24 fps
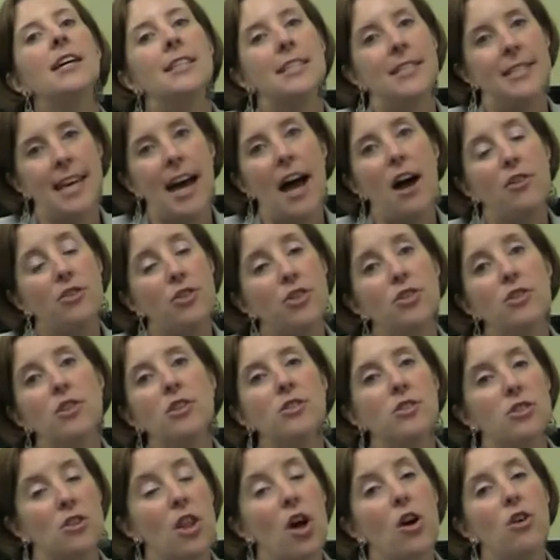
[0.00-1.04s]

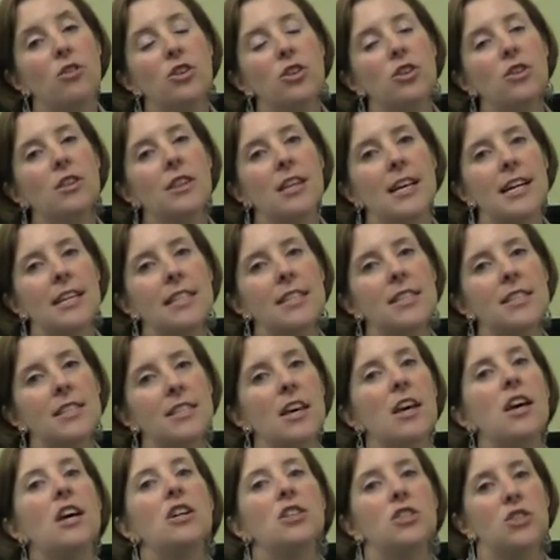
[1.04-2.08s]
Download your list
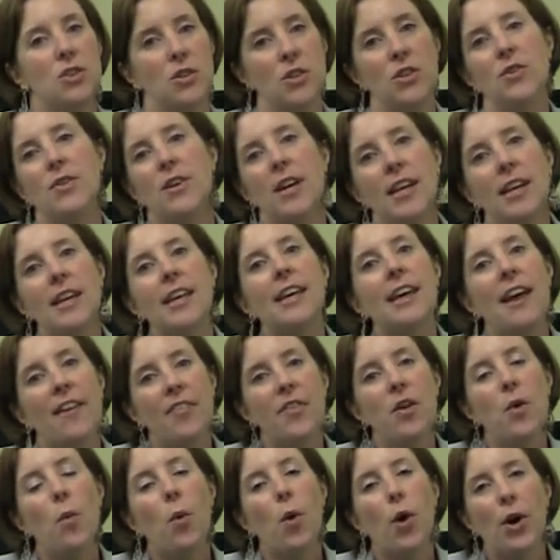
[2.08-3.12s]
so you can get
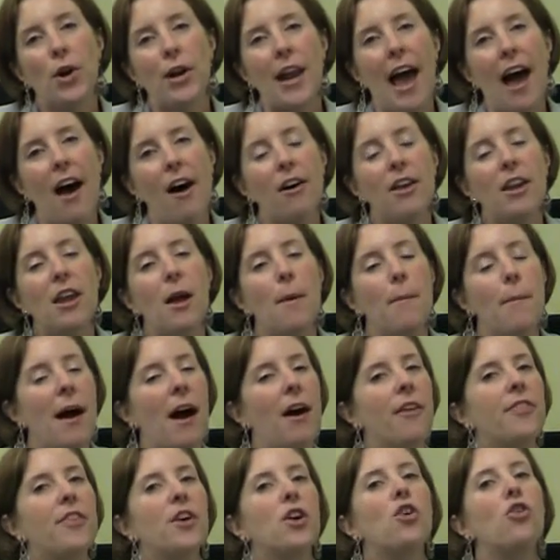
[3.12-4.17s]
the word out
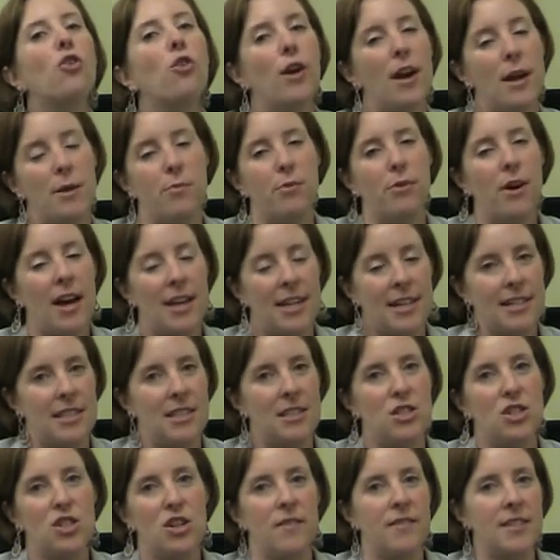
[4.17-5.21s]
about the great products and
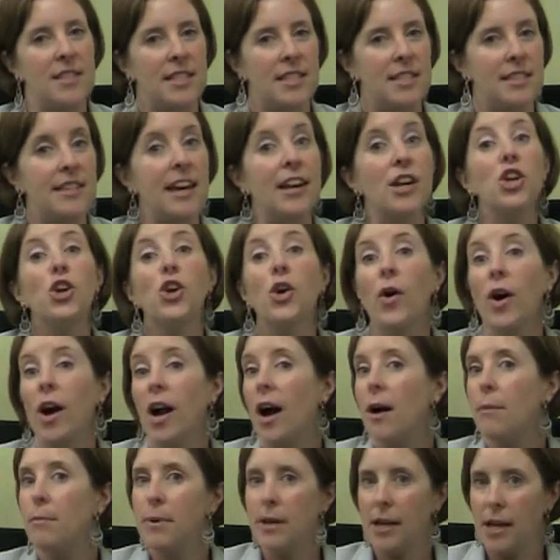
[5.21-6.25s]
services that your
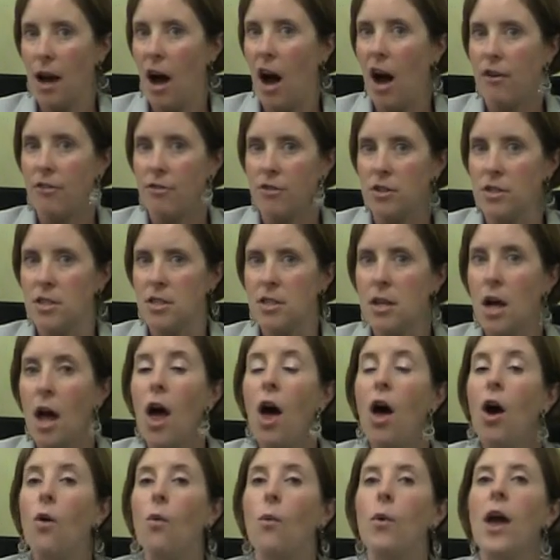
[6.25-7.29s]
company offers.
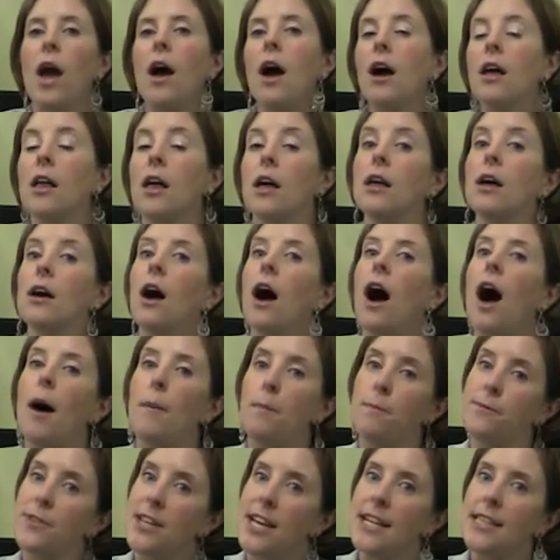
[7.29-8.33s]
We
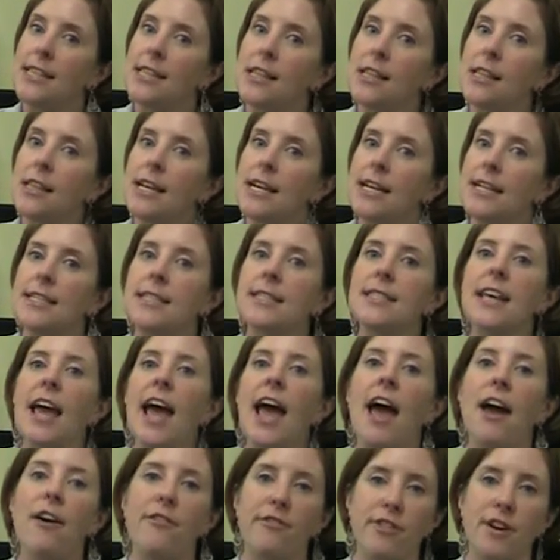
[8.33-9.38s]
update the list
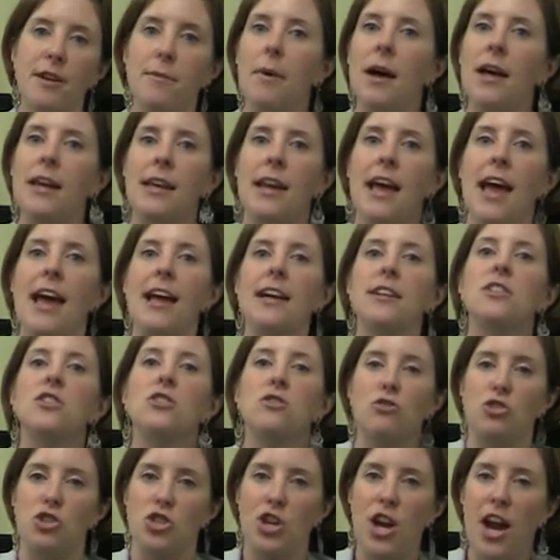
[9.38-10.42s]
every Monday, so
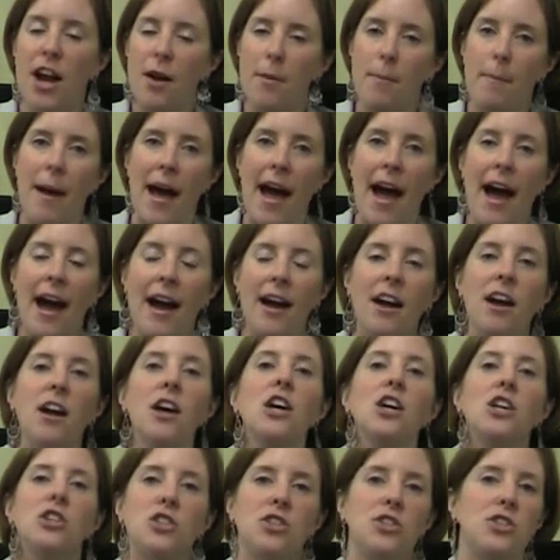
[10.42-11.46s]
check back
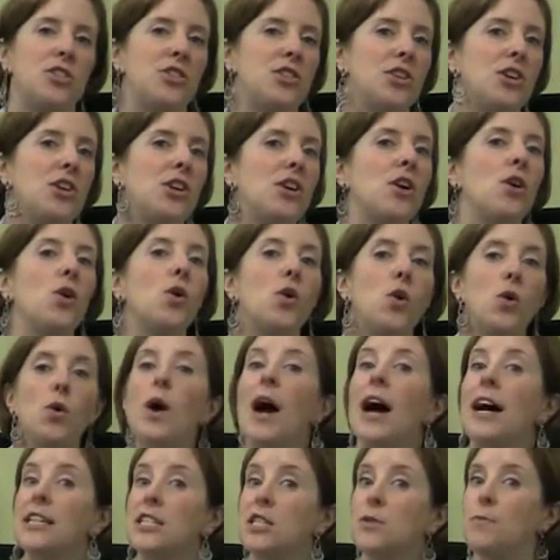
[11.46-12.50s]
to see who
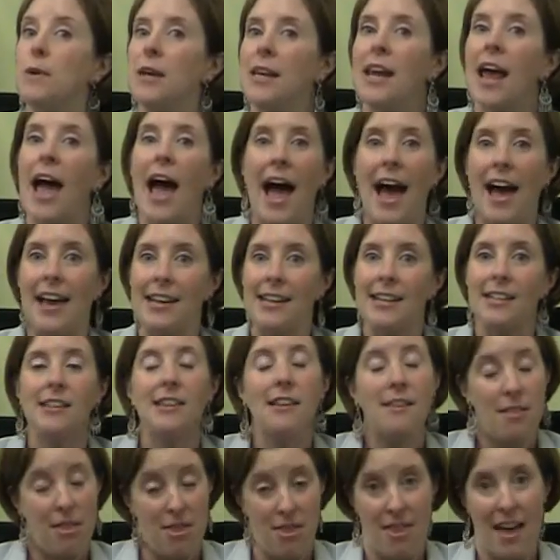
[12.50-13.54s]
has been added
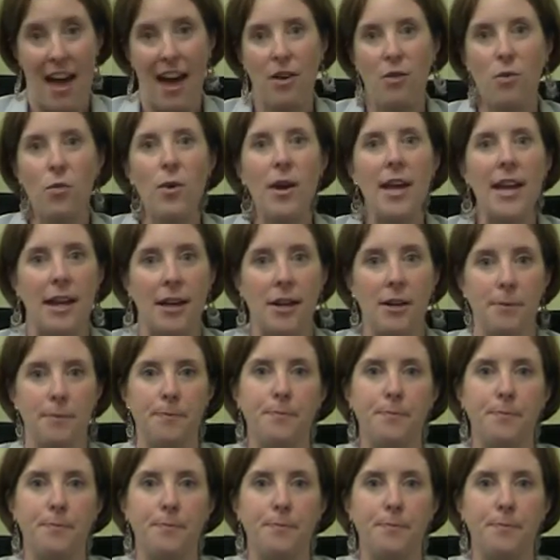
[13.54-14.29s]
that week.